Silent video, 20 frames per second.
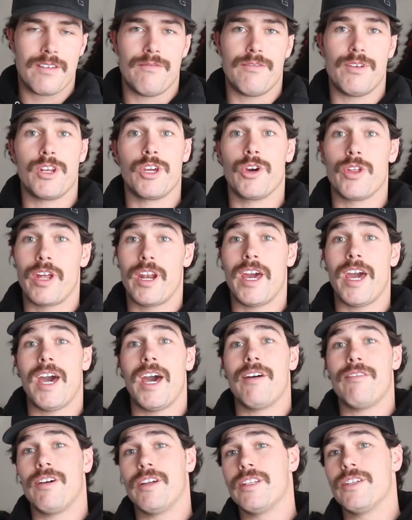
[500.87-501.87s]
video that I
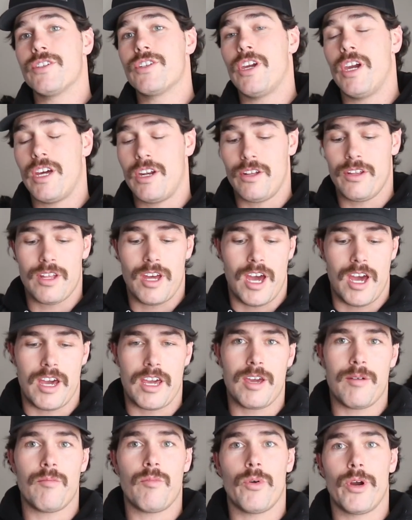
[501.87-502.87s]
have on this channel, I
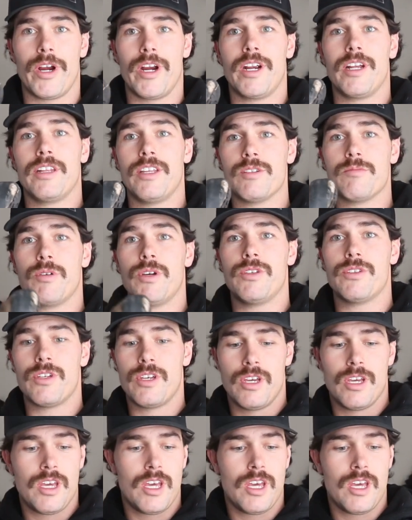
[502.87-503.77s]
am wearing these boots.